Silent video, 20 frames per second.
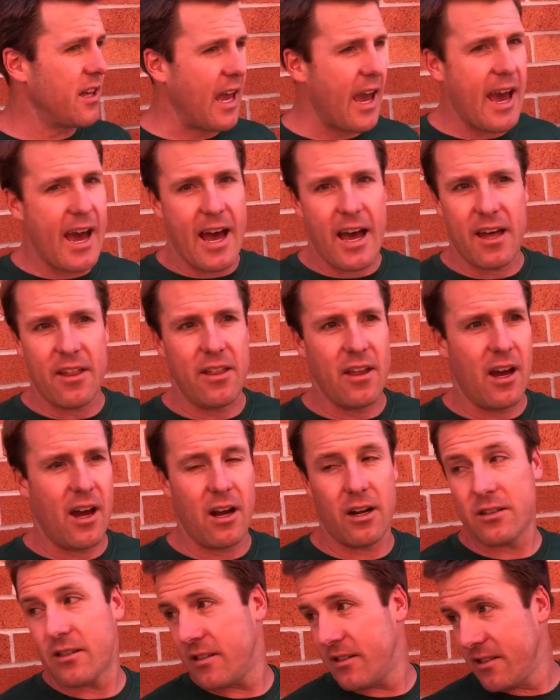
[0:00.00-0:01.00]

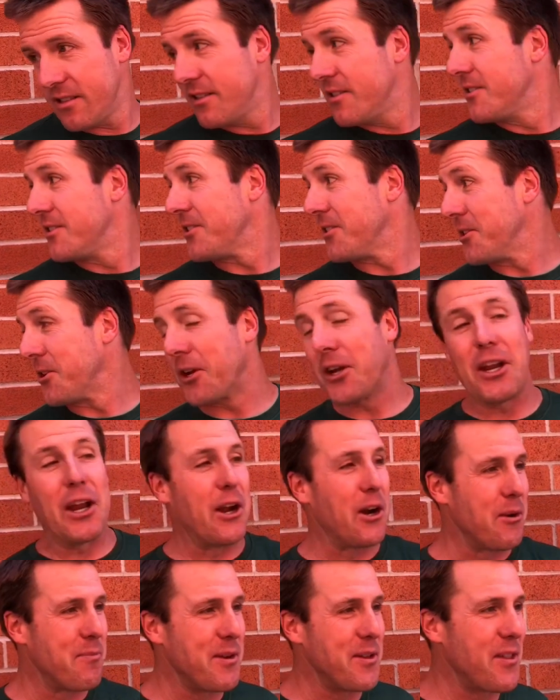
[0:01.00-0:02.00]
Yeah, you can
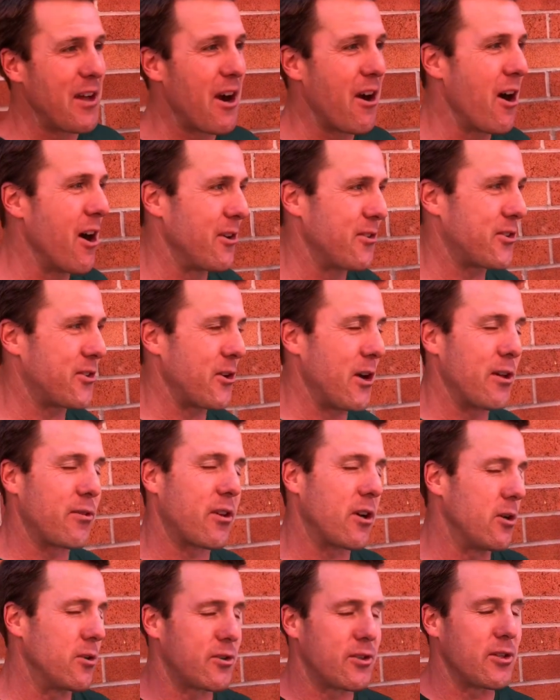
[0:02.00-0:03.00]
hear him in there. Our strength
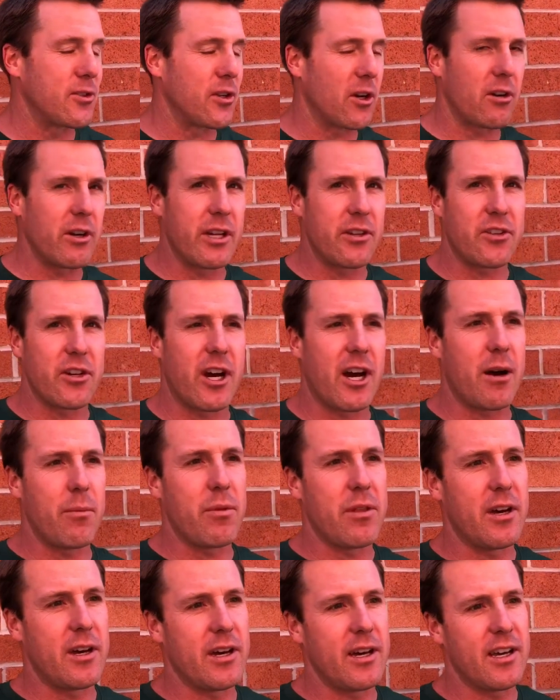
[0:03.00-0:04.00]
coach does a great job.